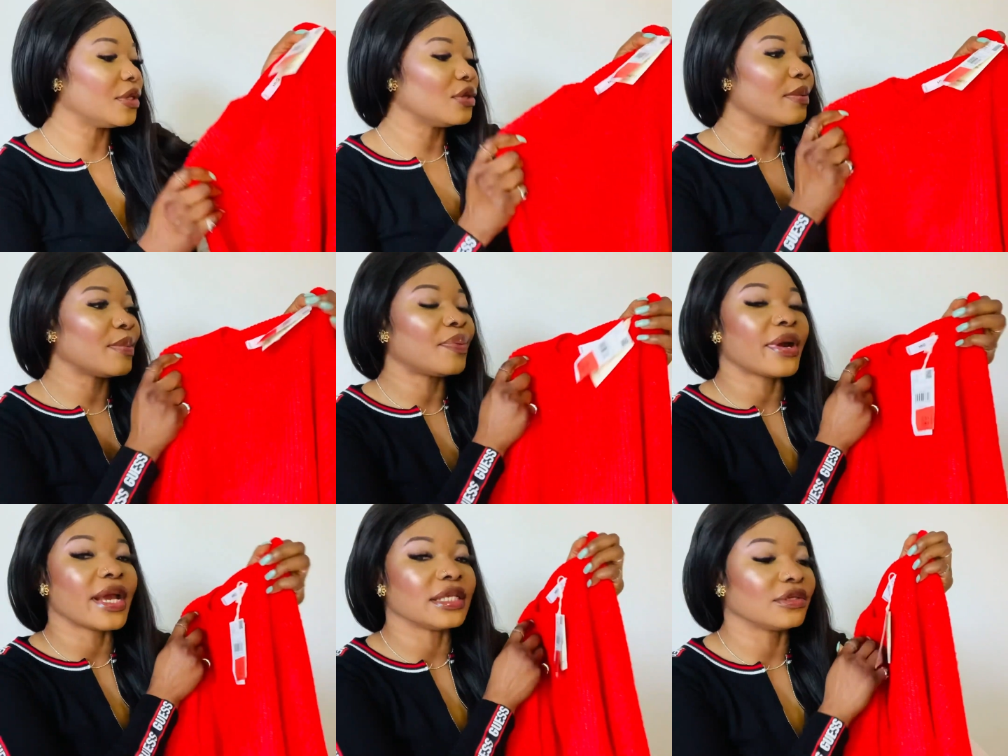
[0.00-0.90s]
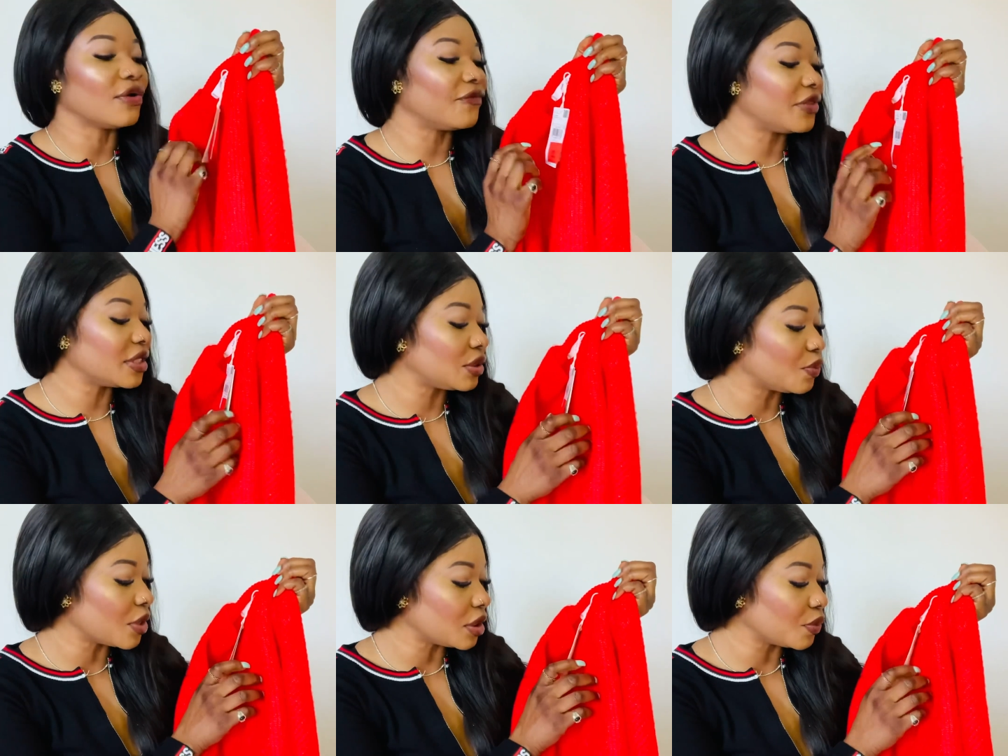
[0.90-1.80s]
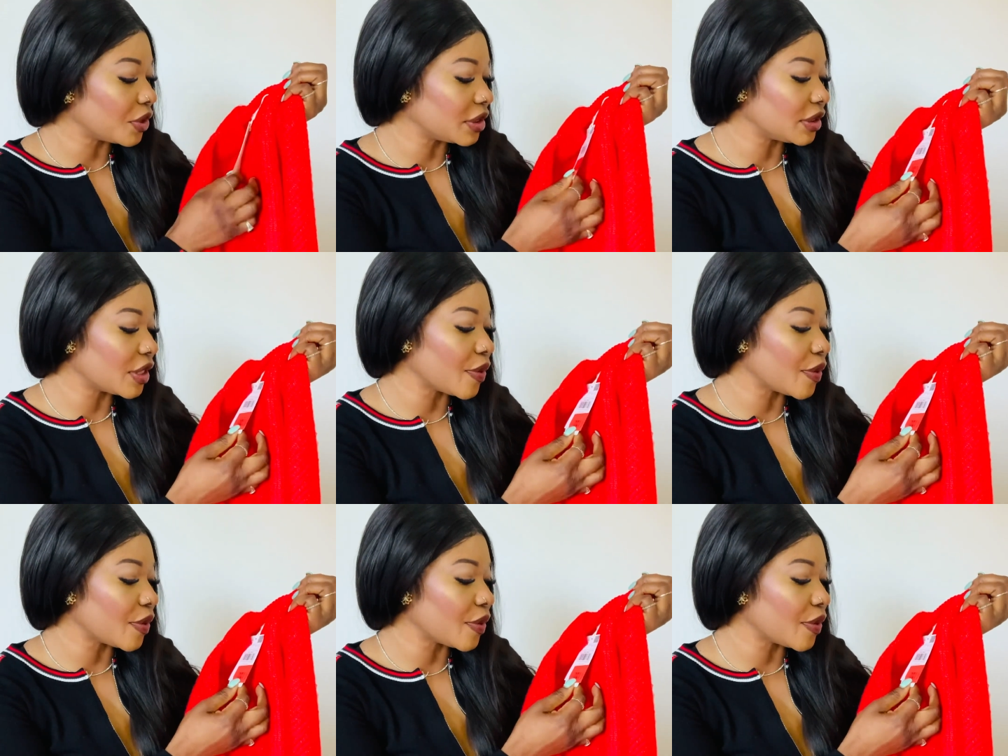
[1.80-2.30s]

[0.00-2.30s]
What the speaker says: normal price of this one was